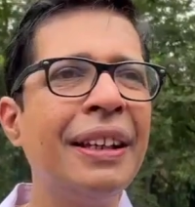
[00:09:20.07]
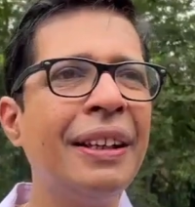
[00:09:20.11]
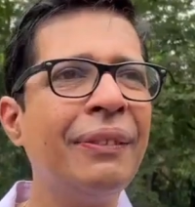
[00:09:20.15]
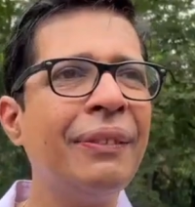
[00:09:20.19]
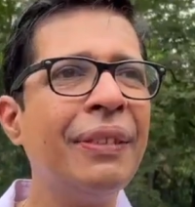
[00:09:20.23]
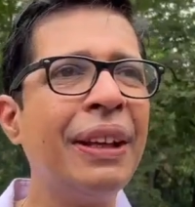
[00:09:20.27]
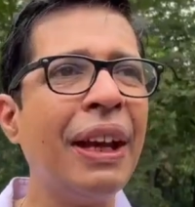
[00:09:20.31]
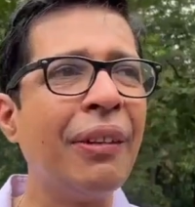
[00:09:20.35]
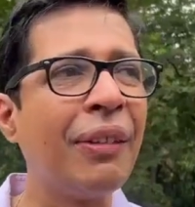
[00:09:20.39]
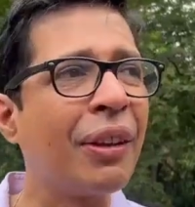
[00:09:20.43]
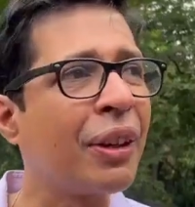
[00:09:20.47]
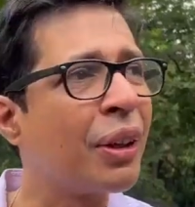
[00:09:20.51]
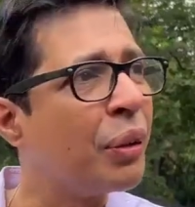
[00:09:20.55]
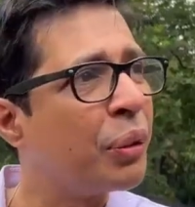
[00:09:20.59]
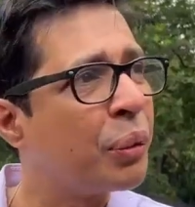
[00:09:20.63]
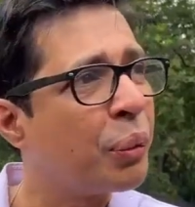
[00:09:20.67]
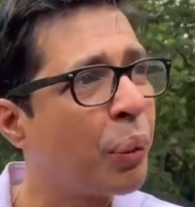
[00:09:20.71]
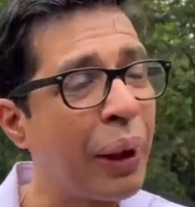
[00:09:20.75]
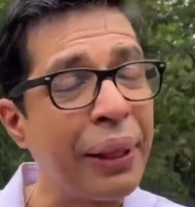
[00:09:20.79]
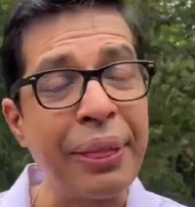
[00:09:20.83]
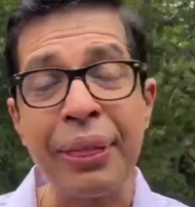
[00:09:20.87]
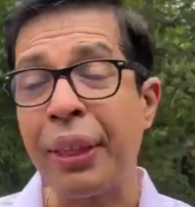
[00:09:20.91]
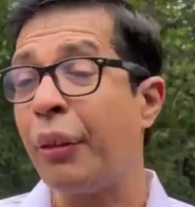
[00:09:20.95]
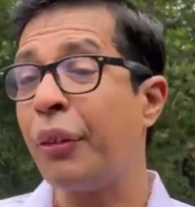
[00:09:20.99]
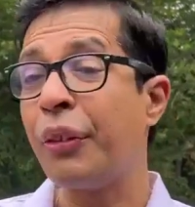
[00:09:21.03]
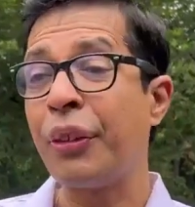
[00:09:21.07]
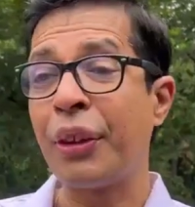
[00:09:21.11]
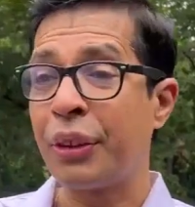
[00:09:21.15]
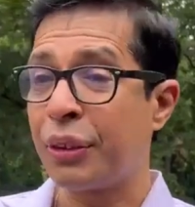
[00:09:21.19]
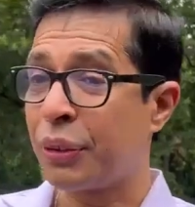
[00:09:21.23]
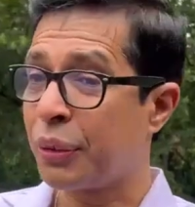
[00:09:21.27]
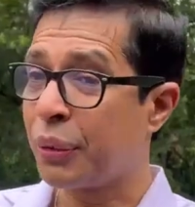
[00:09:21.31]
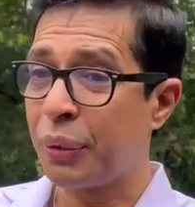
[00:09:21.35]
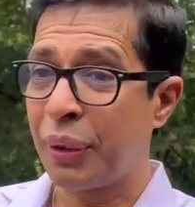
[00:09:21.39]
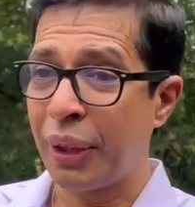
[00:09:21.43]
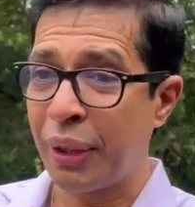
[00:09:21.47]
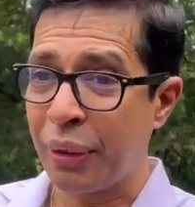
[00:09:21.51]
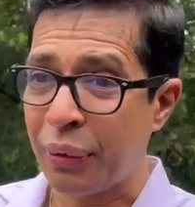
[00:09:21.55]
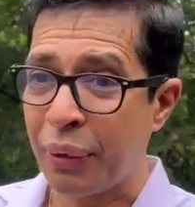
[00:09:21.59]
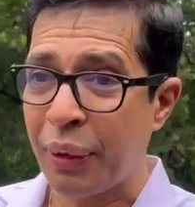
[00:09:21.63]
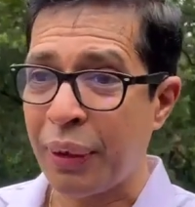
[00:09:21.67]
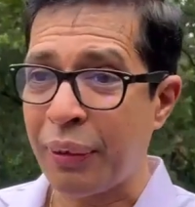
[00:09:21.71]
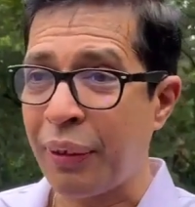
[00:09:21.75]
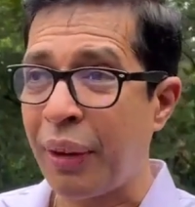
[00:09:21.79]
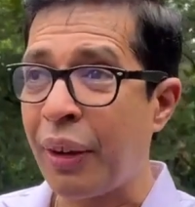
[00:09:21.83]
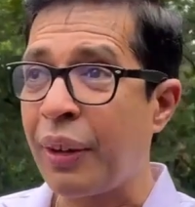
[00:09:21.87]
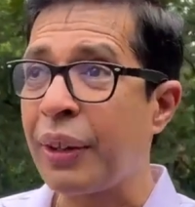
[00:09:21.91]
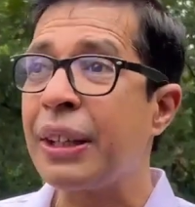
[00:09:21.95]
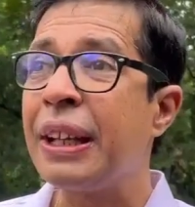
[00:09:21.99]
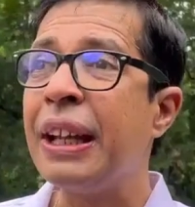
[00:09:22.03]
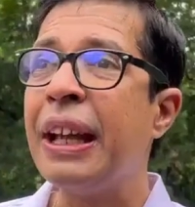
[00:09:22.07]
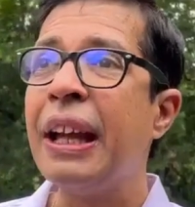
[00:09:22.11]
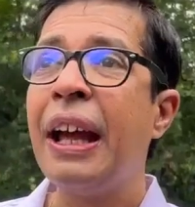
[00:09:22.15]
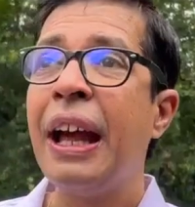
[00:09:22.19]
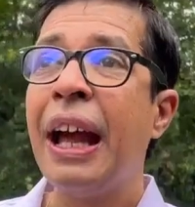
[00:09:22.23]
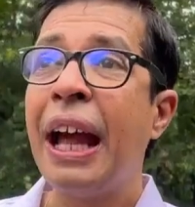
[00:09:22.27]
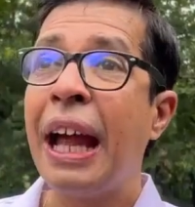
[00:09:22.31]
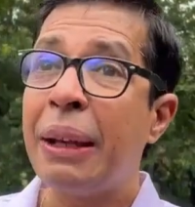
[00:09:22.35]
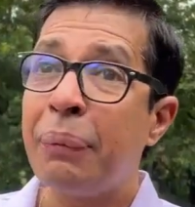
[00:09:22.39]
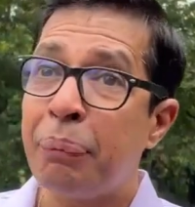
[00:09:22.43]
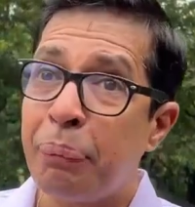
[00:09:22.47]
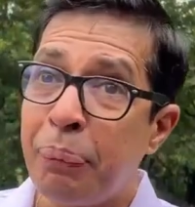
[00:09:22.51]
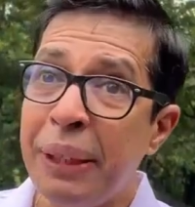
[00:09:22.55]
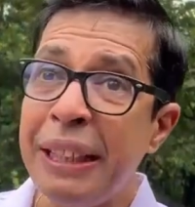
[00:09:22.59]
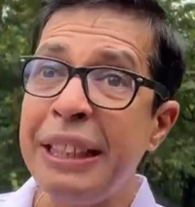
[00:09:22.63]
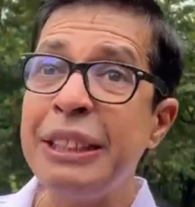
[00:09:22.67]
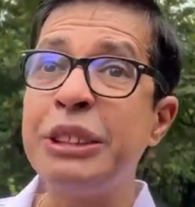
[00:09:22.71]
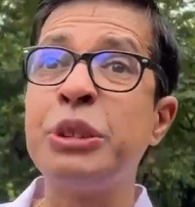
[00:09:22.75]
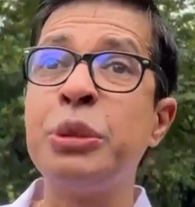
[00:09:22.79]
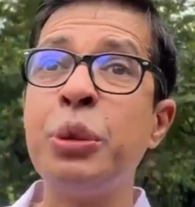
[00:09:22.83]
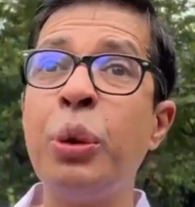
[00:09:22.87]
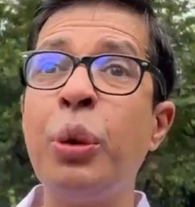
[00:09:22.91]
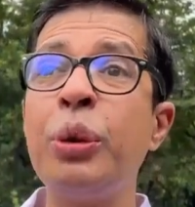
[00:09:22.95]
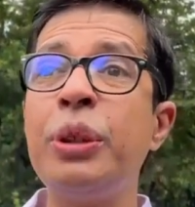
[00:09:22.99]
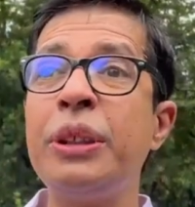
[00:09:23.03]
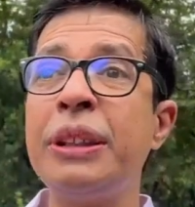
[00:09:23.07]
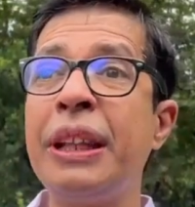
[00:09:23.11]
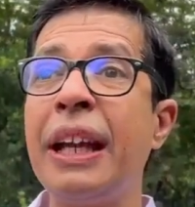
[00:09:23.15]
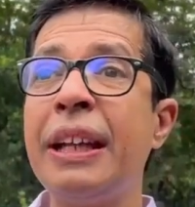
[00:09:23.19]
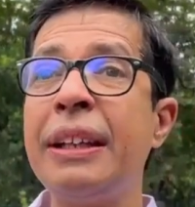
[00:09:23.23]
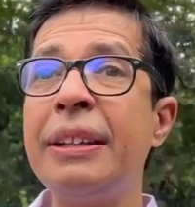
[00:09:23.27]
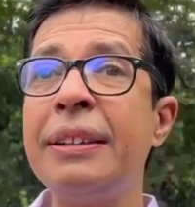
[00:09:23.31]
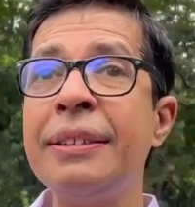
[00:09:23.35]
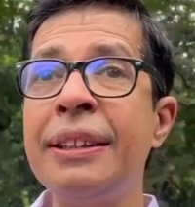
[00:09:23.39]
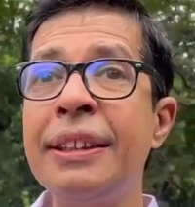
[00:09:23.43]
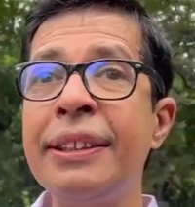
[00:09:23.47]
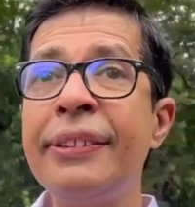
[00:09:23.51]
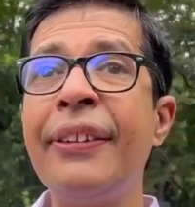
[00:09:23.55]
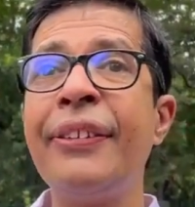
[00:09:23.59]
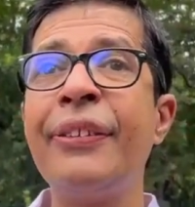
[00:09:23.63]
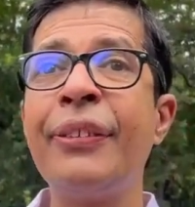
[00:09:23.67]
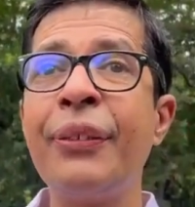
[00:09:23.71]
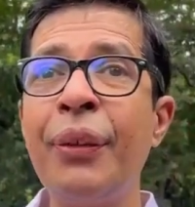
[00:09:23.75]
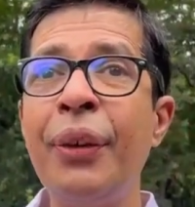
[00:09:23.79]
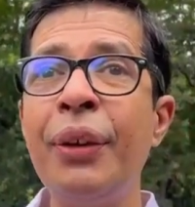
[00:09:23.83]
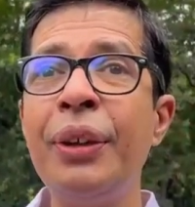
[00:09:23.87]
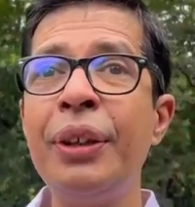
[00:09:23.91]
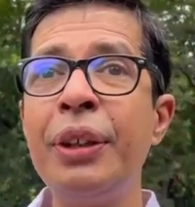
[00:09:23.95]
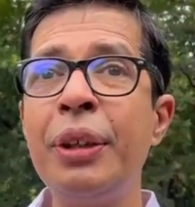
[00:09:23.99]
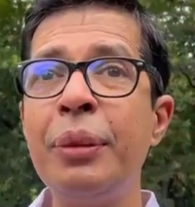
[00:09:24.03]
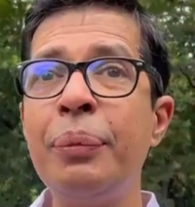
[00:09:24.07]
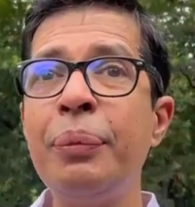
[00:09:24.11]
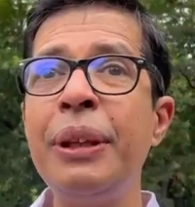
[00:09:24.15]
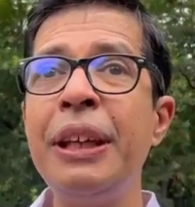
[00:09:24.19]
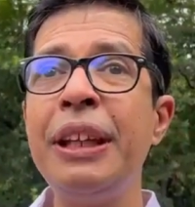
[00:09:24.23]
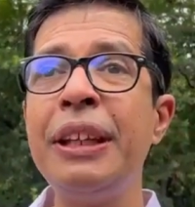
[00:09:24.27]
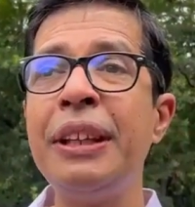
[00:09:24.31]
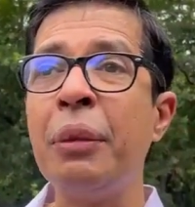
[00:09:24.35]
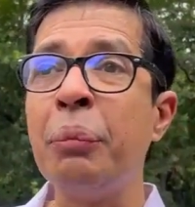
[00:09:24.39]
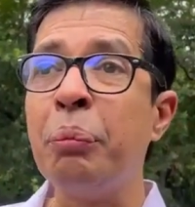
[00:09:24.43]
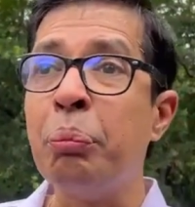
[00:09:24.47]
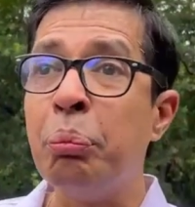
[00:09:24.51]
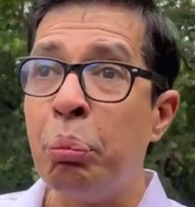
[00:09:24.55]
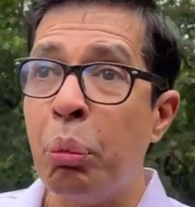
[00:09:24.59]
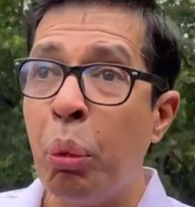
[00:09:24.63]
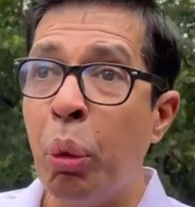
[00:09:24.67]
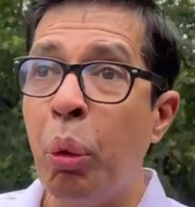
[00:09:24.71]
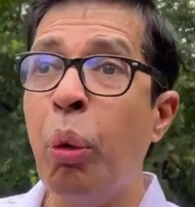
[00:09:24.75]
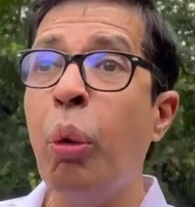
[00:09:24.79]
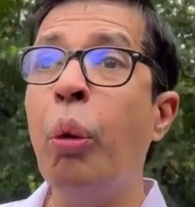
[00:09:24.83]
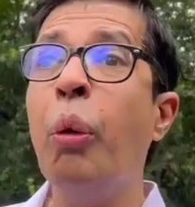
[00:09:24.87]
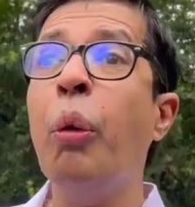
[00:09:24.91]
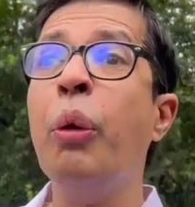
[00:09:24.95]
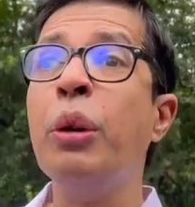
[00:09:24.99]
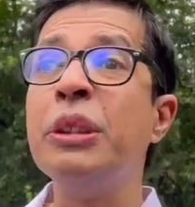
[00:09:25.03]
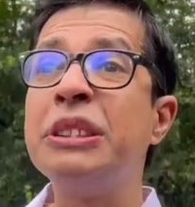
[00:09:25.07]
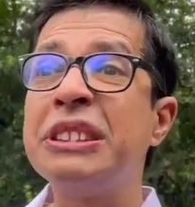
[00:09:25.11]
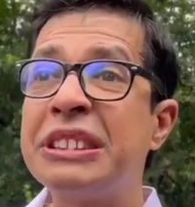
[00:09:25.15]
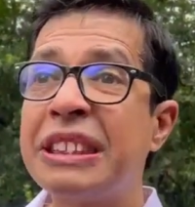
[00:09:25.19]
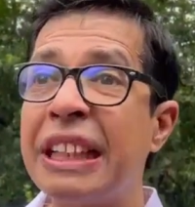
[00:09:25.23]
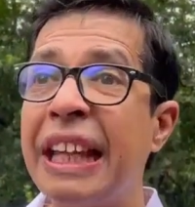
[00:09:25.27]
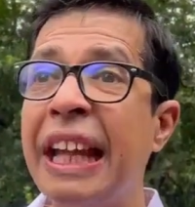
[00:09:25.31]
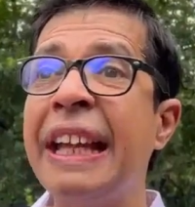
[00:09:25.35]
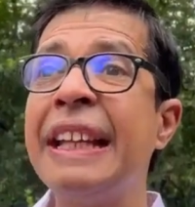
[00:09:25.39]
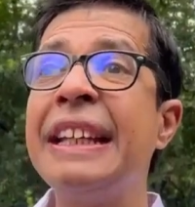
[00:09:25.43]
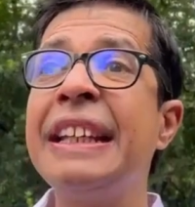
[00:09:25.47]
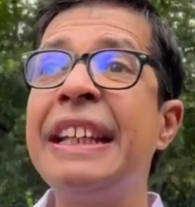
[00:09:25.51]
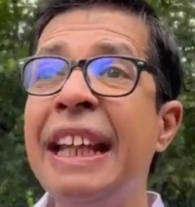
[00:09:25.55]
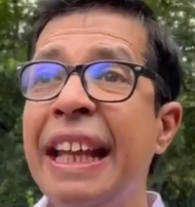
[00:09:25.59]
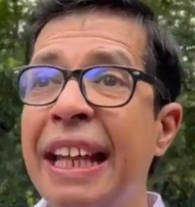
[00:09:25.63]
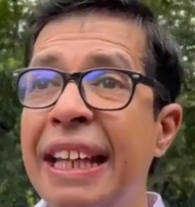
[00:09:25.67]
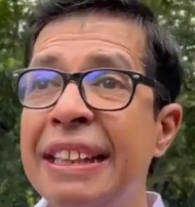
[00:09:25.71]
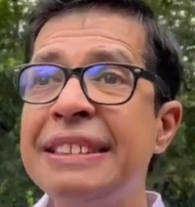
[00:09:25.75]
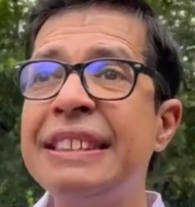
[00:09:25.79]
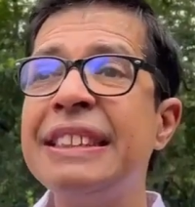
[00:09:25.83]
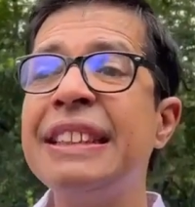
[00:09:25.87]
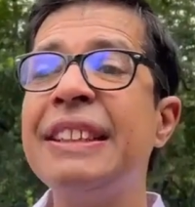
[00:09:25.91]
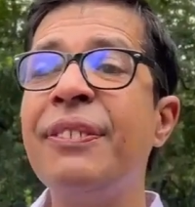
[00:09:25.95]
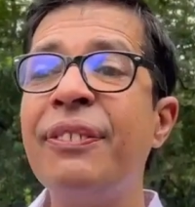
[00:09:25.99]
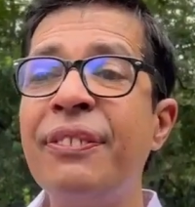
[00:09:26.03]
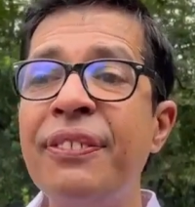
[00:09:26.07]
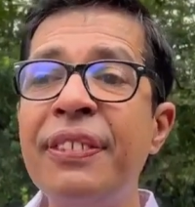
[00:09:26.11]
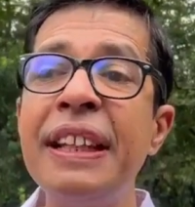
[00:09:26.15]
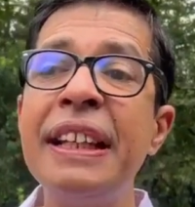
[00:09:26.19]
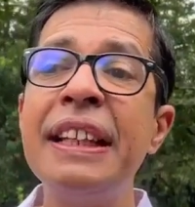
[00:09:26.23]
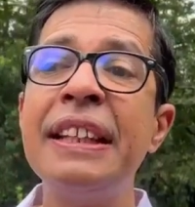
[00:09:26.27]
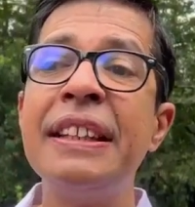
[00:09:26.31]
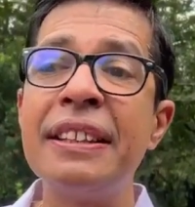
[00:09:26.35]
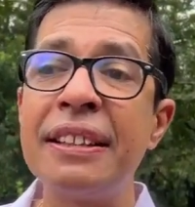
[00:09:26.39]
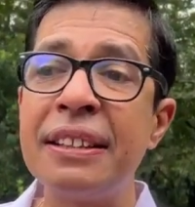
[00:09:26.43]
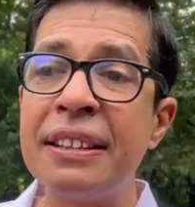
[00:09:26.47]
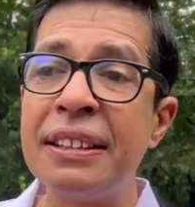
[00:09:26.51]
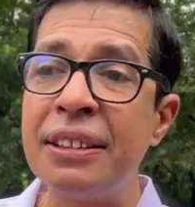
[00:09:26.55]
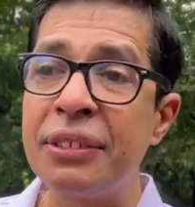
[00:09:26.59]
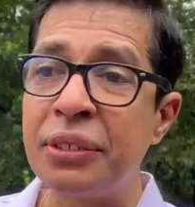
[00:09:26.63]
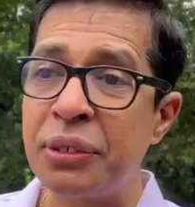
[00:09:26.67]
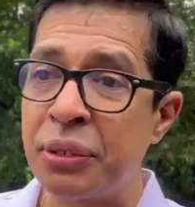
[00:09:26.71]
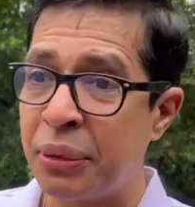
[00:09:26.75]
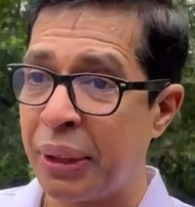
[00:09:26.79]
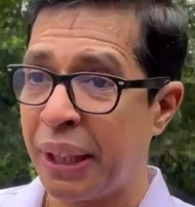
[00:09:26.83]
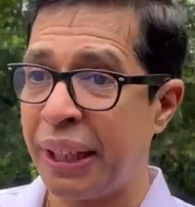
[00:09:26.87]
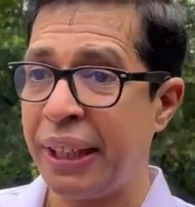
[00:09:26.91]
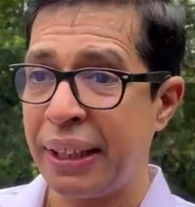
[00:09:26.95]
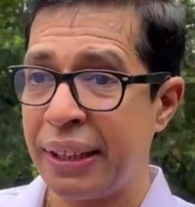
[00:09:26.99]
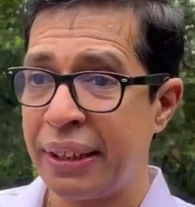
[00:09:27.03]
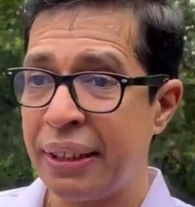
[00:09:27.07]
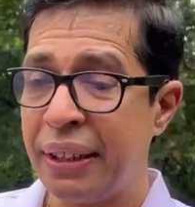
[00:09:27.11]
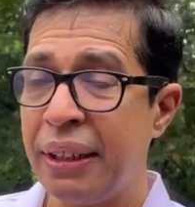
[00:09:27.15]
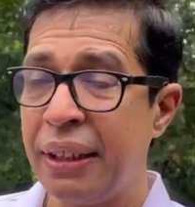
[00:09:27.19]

We have around 12,000 students so far. And please note that this is going to be the most engaging field today